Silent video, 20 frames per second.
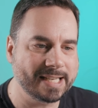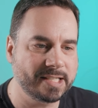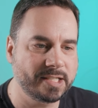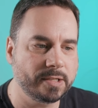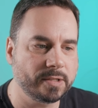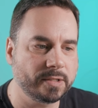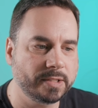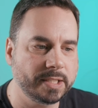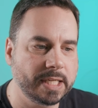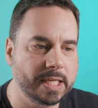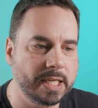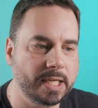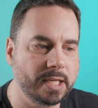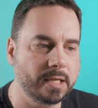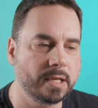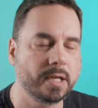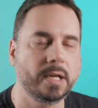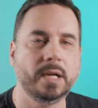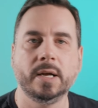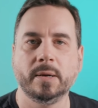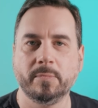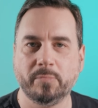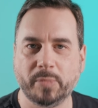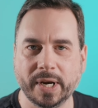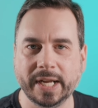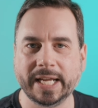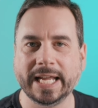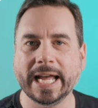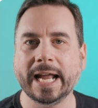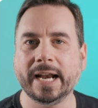tilde key.
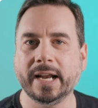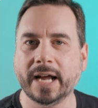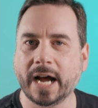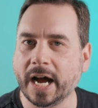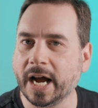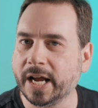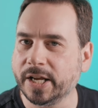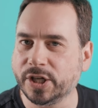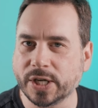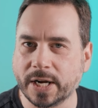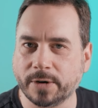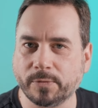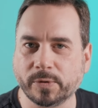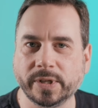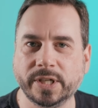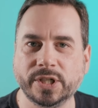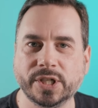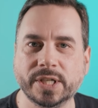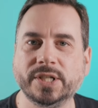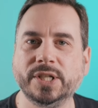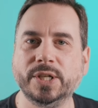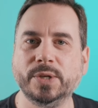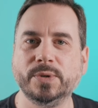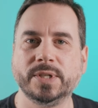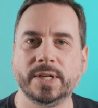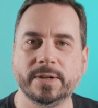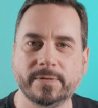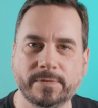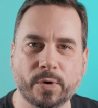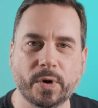But again, I generally just
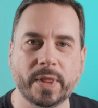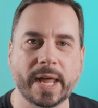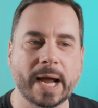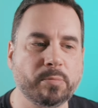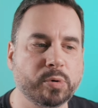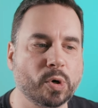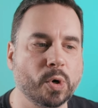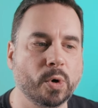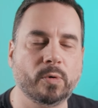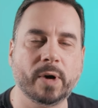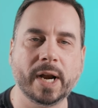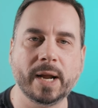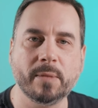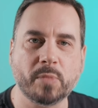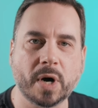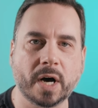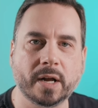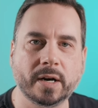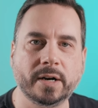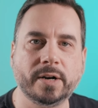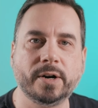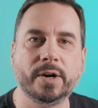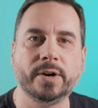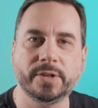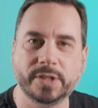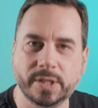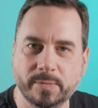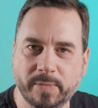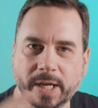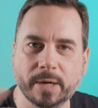use it for that program monitor
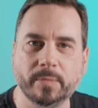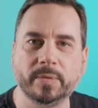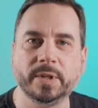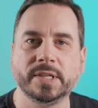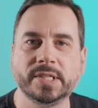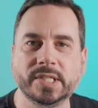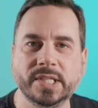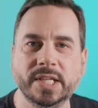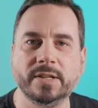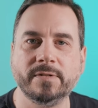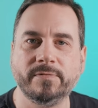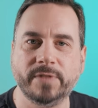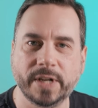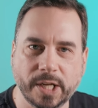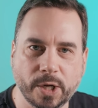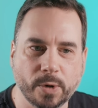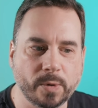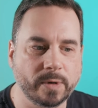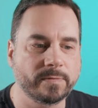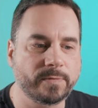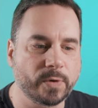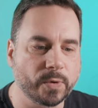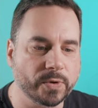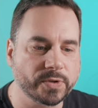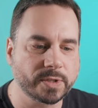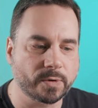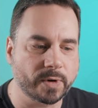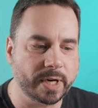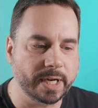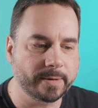to be able to see the video in full
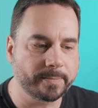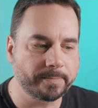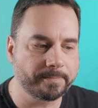screen.